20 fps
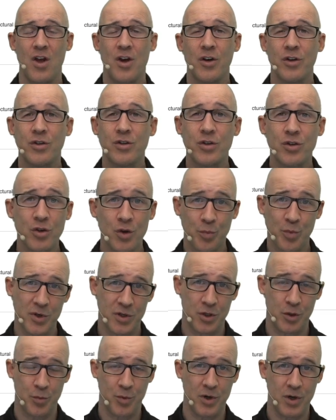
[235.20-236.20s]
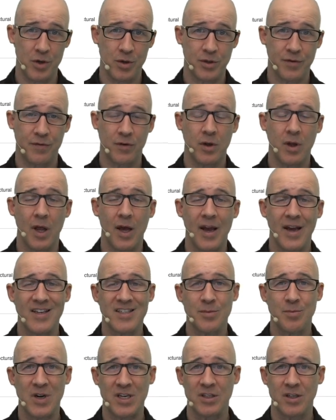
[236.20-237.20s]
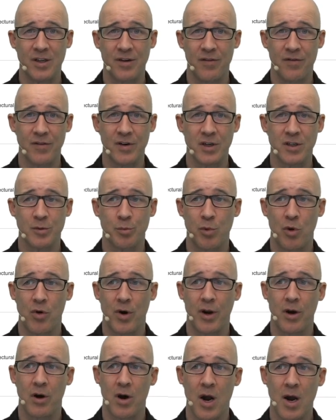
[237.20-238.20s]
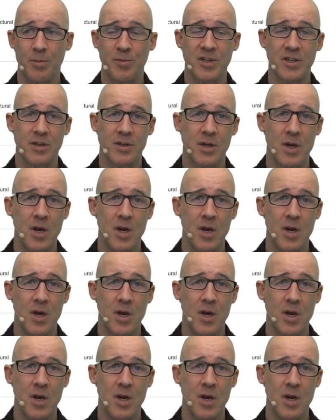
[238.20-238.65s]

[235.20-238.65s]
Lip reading: Super, super useful, especially for exploring your options.